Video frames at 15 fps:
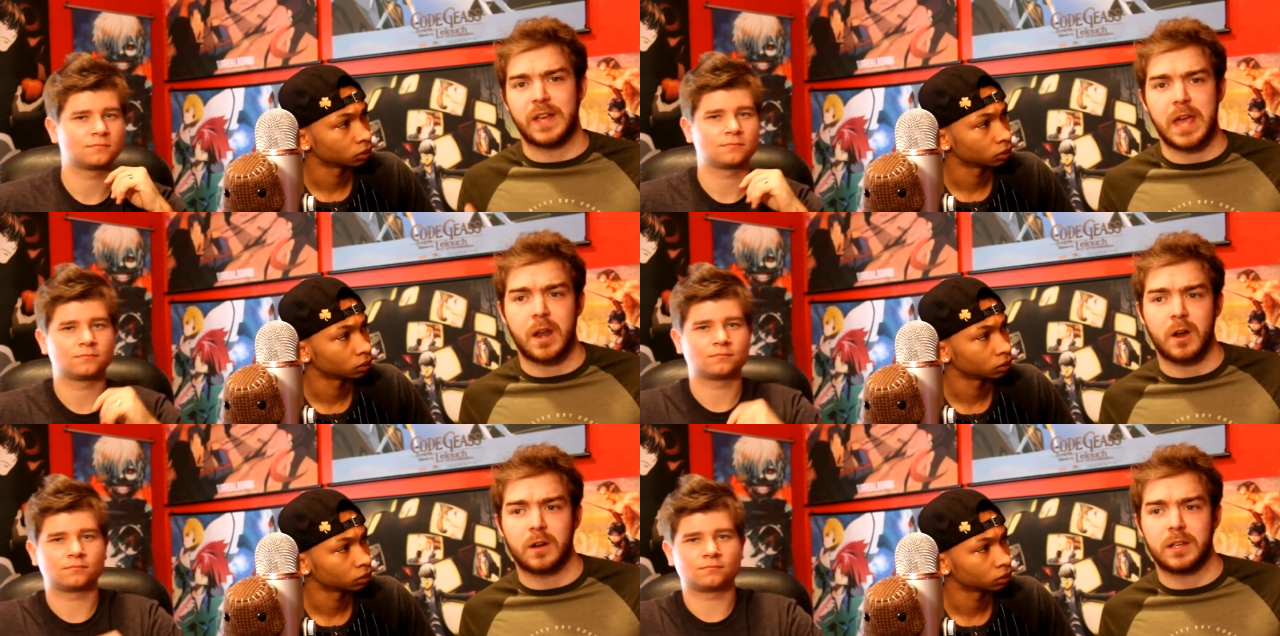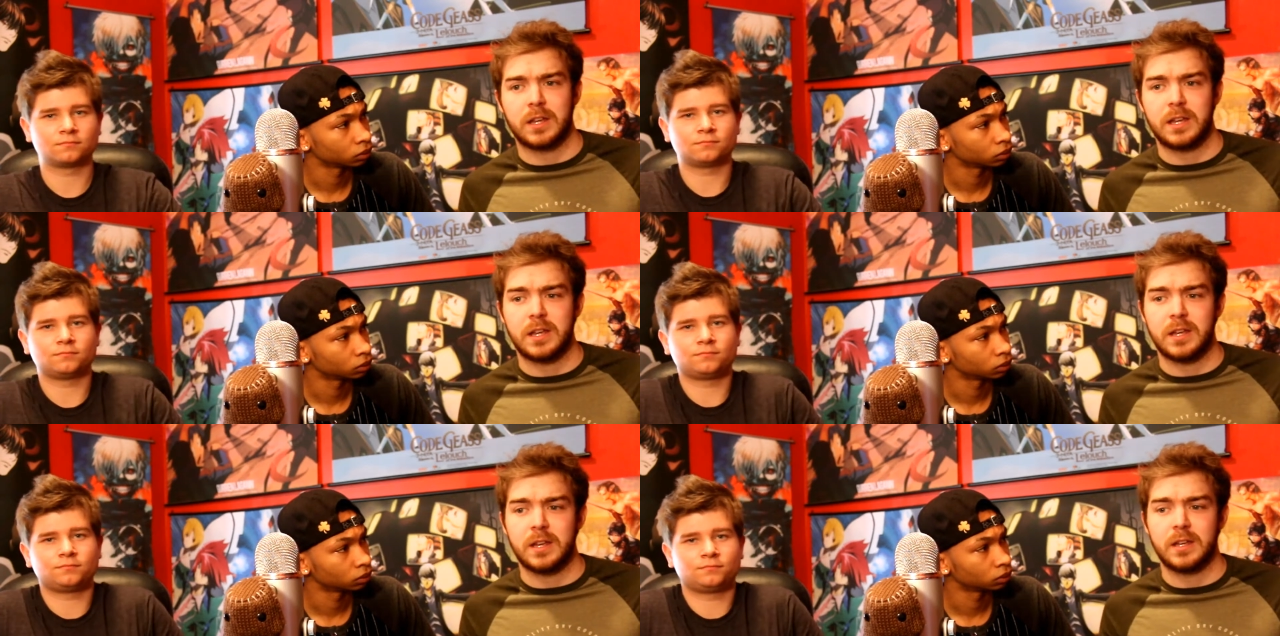Speaker 1: of
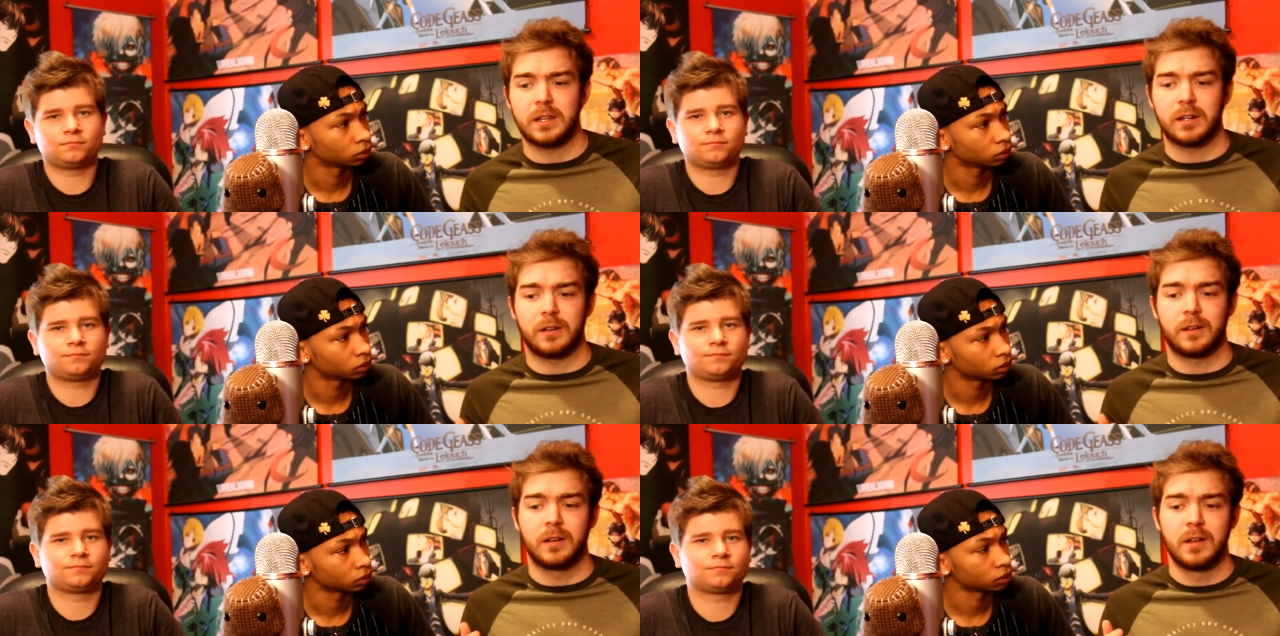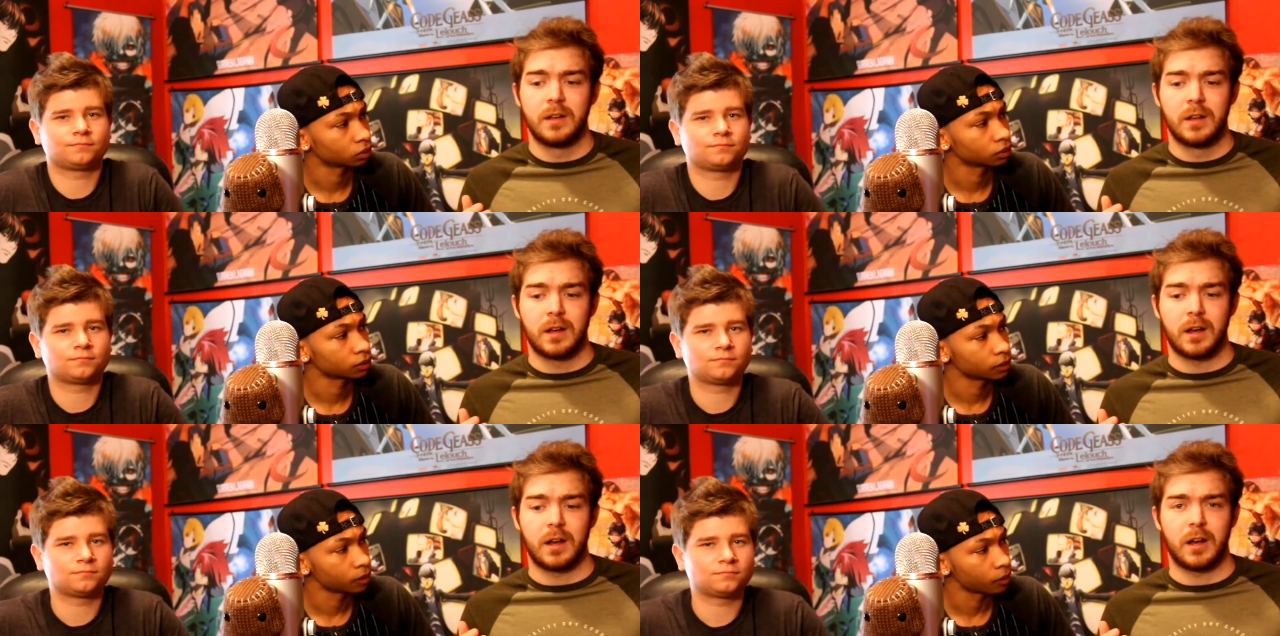Anarchy and
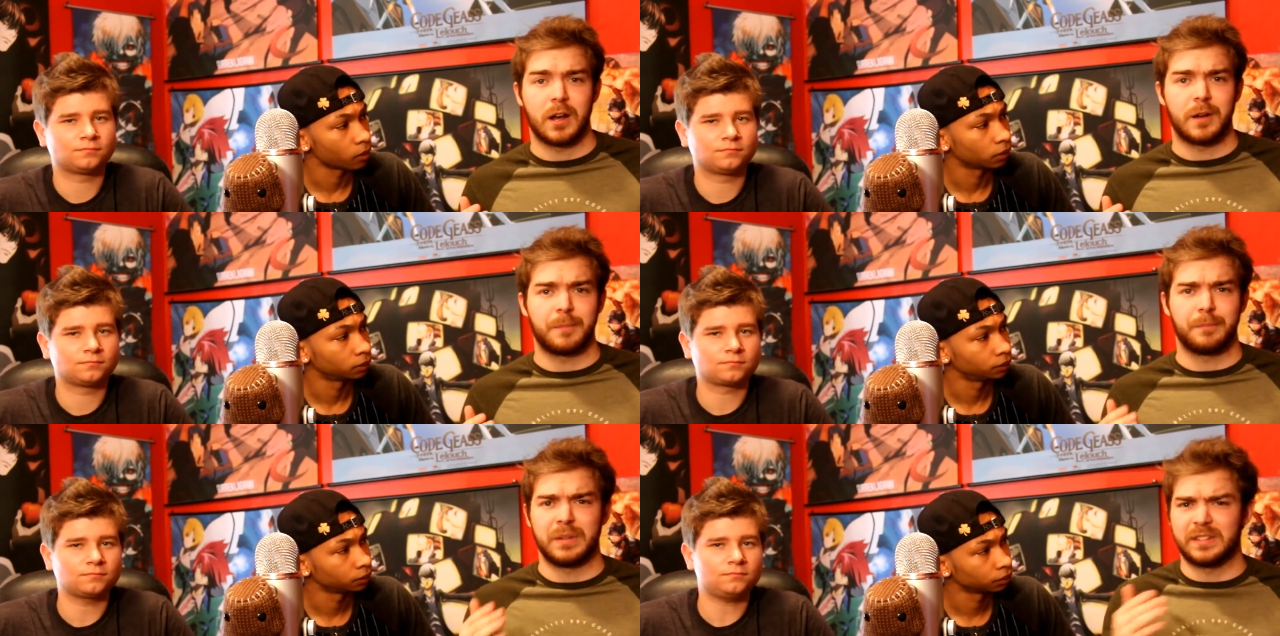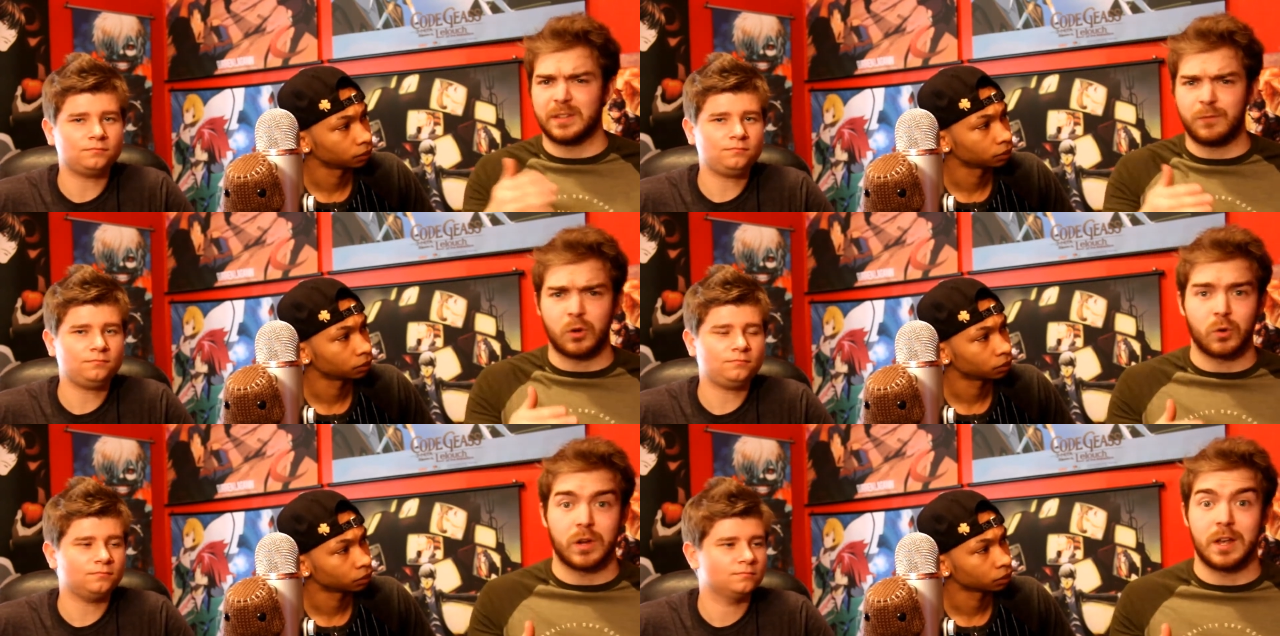uh,
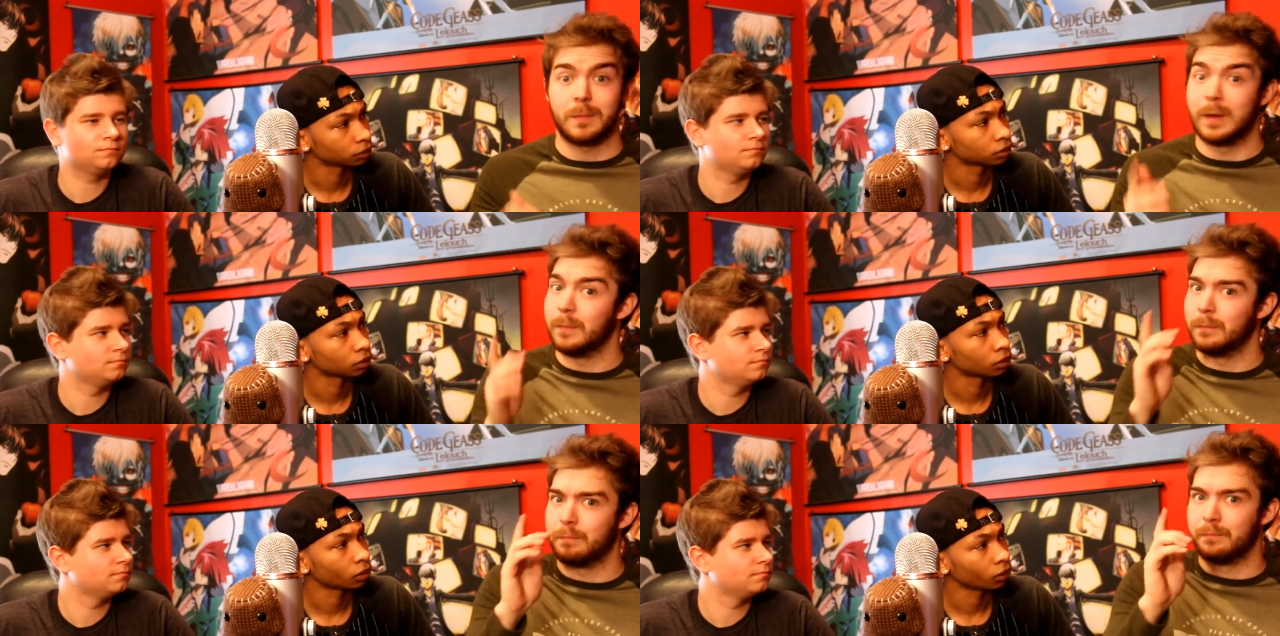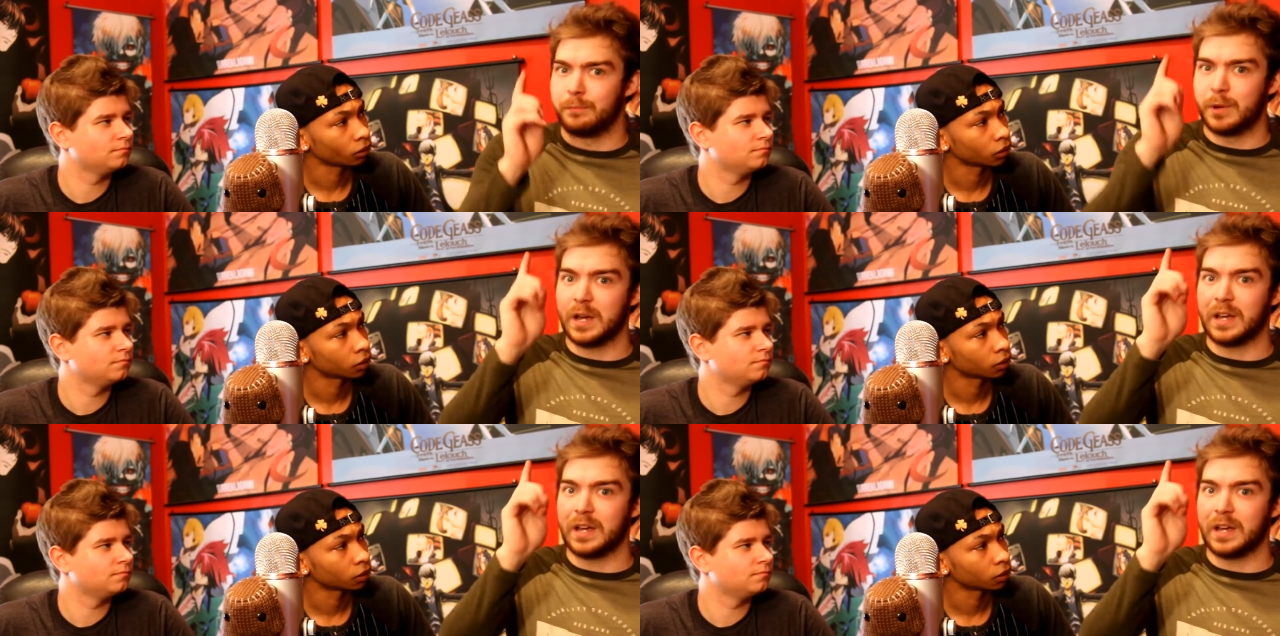Pacific Rim, and